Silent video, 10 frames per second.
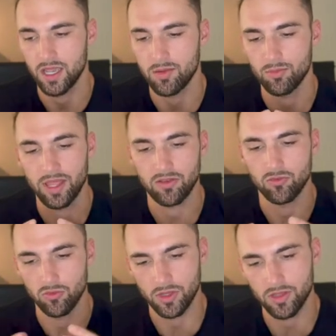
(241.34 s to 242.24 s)
and like
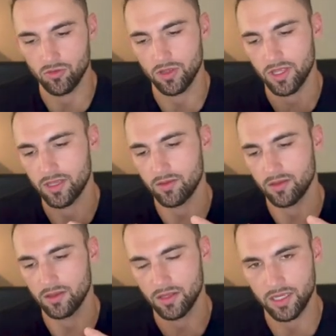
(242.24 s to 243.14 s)
really, really
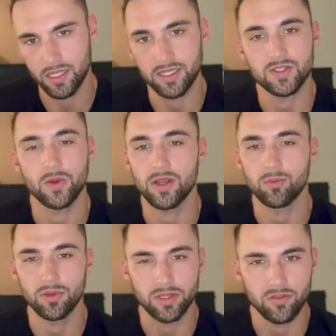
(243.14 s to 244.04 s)
leaning into it
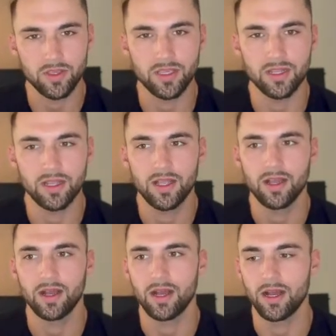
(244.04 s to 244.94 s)
and believing it,
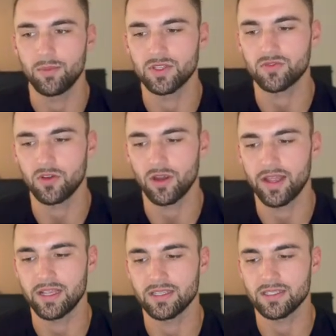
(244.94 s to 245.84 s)
as far
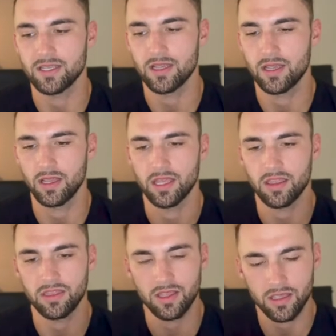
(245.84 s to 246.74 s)
as like
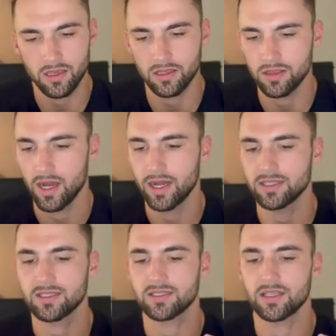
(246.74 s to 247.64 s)
thinking good
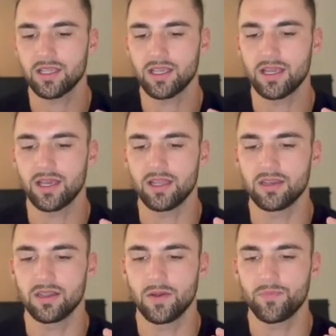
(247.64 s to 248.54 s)
thoughts
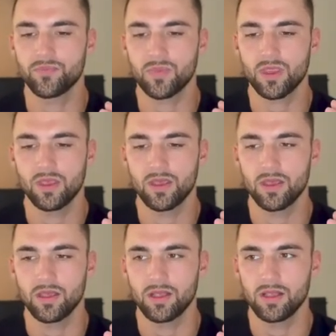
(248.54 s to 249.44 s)
and
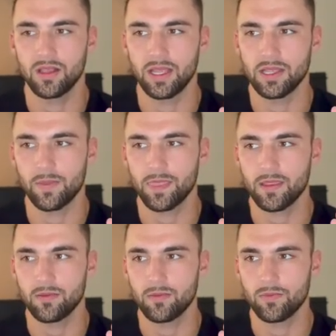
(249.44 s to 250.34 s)
like
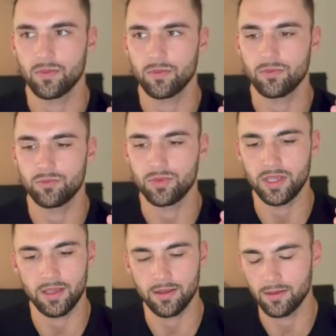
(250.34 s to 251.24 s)

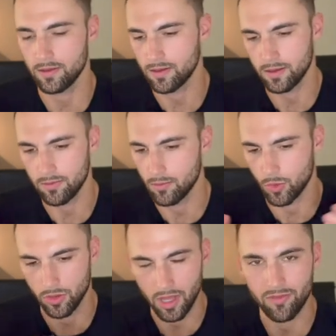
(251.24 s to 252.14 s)
being
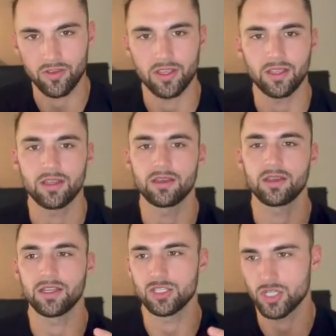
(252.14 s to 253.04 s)
more loving
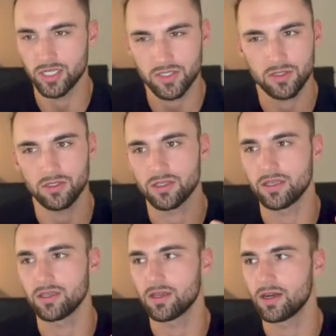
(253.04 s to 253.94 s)
and gentle
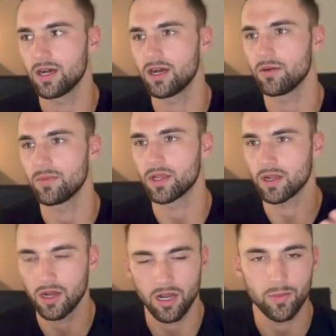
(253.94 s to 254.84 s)
and
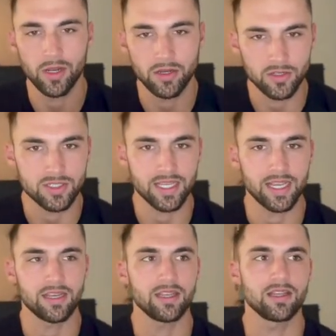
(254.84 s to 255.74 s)
calm and
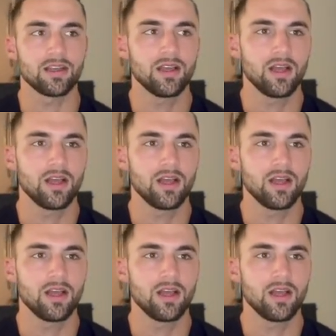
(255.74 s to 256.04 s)
understanding,